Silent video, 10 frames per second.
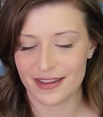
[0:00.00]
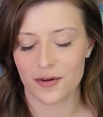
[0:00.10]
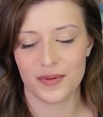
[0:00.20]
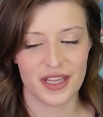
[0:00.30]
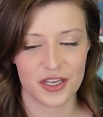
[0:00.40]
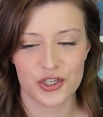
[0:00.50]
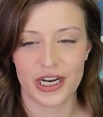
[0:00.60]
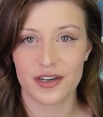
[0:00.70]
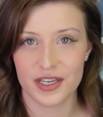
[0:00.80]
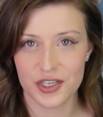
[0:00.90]
That'll be like
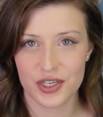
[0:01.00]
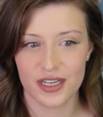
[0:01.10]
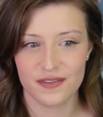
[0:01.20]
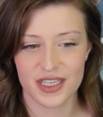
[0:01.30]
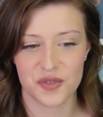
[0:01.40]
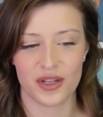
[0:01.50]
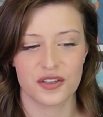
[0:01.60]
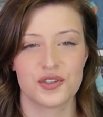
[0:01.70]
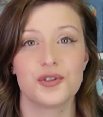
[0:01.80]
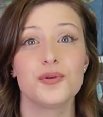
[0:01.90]
shared initiatives, as well
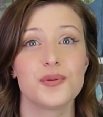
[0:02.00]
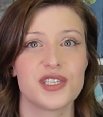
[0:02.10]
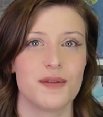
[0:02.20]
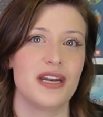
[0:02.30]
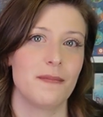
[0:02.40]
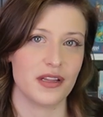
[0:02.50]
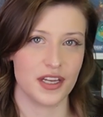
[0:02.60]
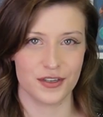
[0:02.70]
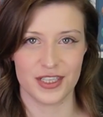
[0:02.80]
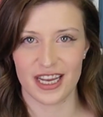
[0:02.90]
as tools to manipulate
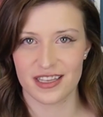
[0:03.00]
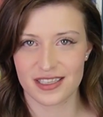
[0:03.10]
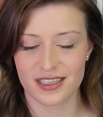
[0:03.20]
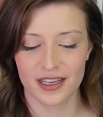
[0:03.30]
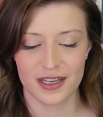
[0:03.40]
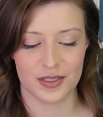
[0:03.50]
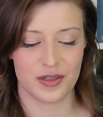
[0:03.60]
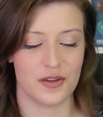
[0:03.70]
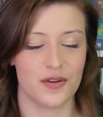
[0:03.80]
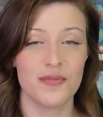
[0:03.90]
your dice so
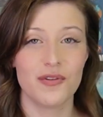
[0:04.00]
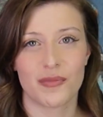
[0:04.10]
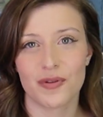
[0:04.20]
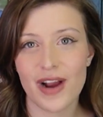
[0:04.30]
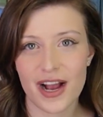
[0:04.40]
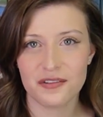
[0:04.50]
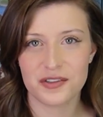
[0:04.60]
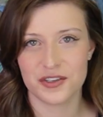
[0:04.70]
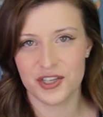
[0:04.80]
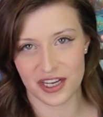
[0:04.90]
that you can move them around
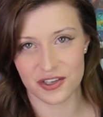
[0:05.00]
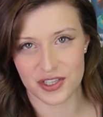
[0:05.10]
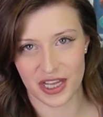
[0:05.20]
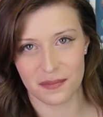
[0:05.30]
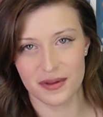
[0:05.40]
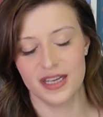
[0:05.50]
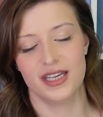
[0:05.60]
or change them